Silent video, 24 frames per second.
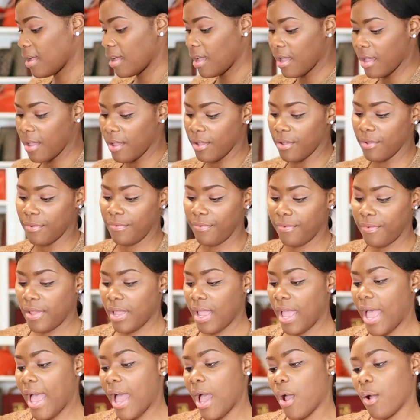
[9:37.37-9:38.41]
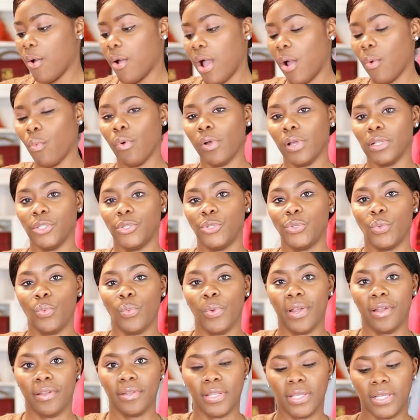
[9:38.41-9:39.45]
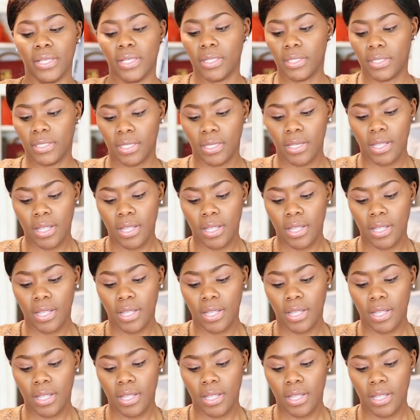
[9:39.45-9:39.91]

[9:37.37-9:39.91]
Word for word: of how I want to wear these.